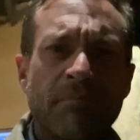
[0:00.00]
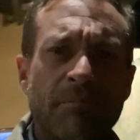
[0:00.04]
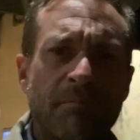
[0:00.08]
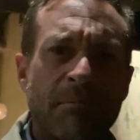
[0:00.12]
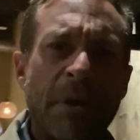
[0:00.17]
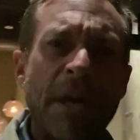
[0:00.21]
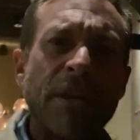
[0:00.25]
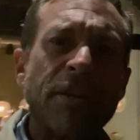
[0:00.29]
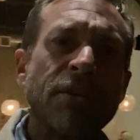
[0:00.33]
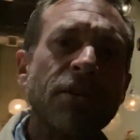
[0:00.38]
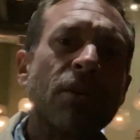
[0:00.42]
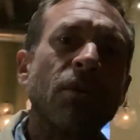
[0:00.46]

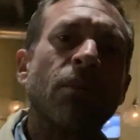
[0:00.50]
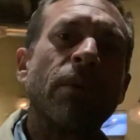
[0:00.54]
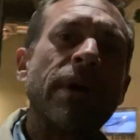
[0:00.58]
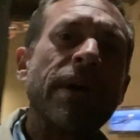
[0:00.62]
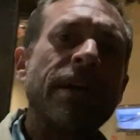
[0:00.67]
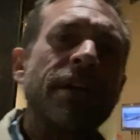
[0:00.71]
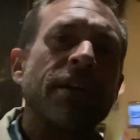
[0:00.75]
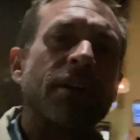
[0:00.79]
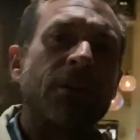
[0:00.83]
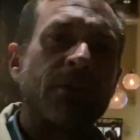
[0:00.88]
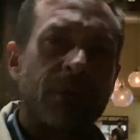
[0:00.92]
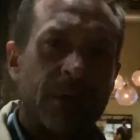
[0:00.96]
make your way
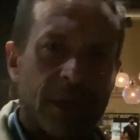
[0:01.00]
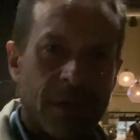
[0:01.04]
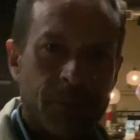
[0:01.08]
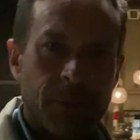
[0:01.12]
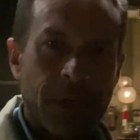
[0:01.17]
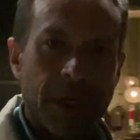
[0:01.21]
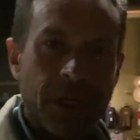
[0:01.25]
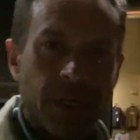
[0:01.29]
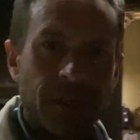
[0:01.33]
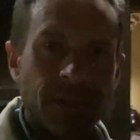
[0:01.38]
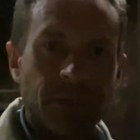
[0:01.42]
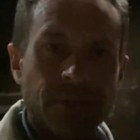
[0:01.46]
to Green
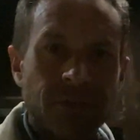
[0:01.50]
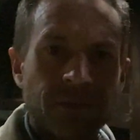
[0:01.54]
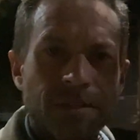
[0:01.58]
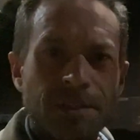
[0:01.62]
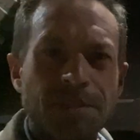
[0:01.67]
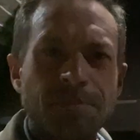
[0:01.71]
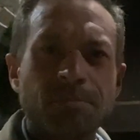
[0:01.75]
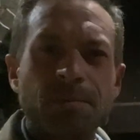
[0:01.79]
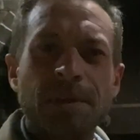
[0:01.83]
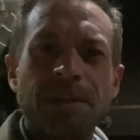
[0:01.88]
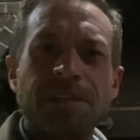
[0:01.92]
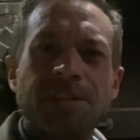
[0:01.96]
Man.
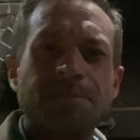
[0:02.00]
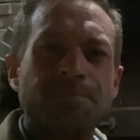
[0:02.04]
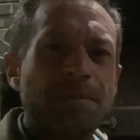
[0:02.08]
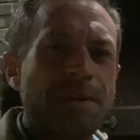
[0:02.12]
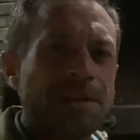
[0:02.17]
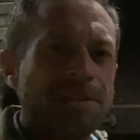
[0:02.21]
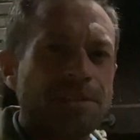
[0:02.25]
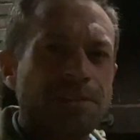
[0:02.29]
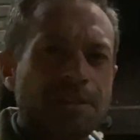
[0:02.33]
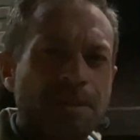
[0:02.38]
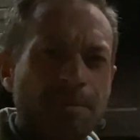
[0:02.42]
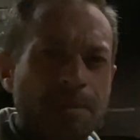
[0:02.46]
This place
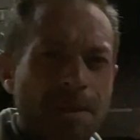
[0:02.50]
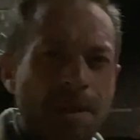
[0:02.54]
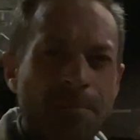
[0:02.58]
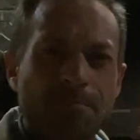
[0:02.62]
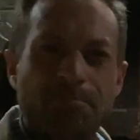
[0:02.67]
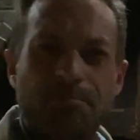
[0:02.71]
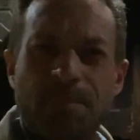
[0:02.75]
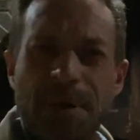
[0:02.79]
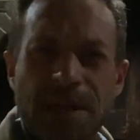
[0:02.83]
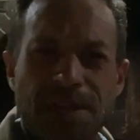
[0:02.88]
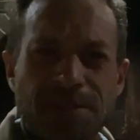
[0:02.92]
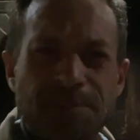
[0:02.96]
makes some of the
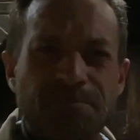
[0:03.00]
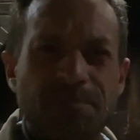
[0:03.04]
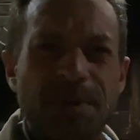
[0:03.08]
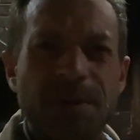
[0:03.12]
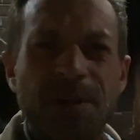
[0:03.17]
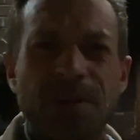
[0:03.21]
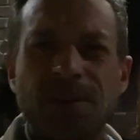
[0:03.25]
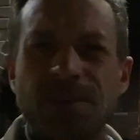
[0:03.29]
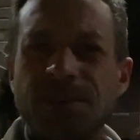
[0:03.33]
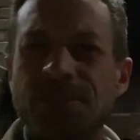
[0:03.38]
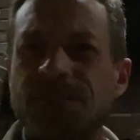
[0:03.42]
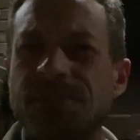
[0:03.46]
best
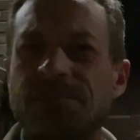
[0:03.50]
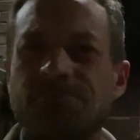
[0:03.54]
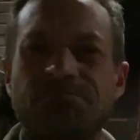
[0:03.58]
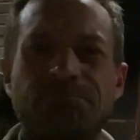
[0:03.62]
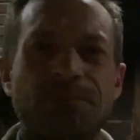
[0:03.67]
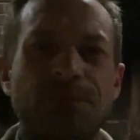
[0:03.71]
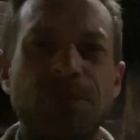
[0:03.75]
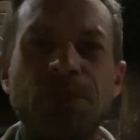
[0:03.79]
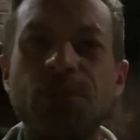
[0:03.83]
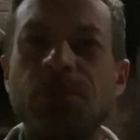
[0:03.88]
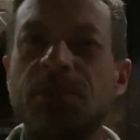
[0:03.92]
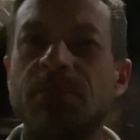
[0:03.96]
beers
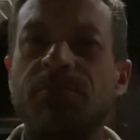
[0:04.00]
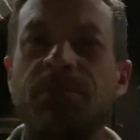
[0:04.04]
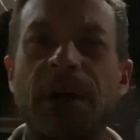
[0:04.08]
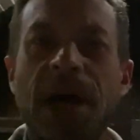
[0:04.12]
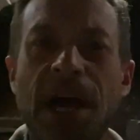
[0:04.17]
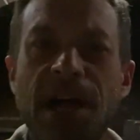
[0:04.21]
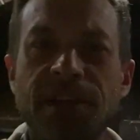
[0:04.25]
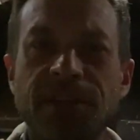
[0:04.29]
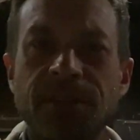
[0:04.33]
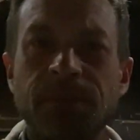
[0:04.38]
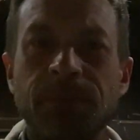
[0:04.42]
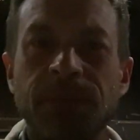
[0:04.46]
you can
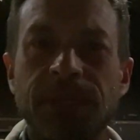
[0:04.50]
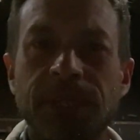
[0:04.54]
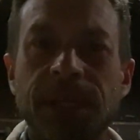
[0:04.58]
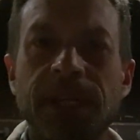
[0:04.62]
possibly